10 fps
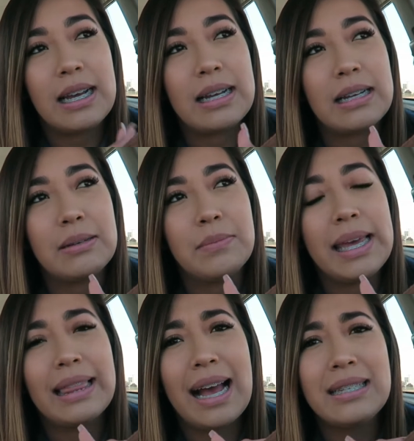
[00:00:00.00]
Um,
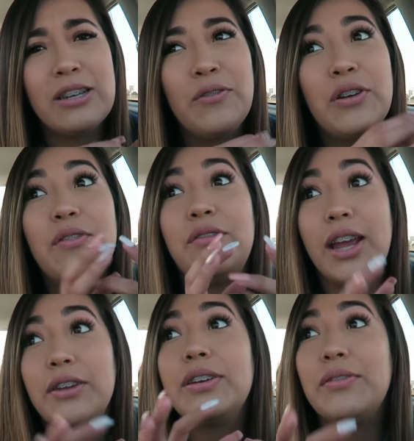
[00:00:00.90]
it lasted for a
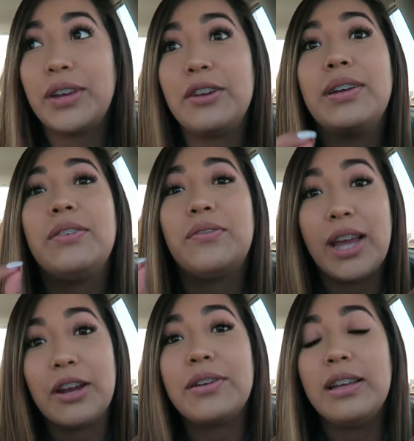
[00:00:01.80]
very, very,
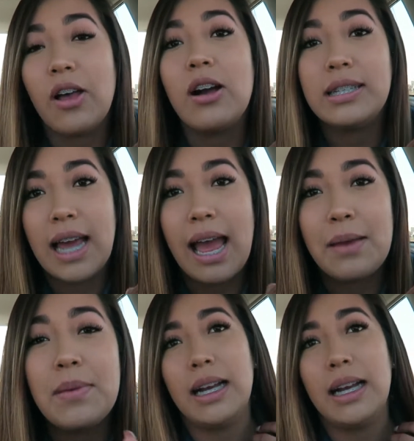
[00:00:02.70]
very long time.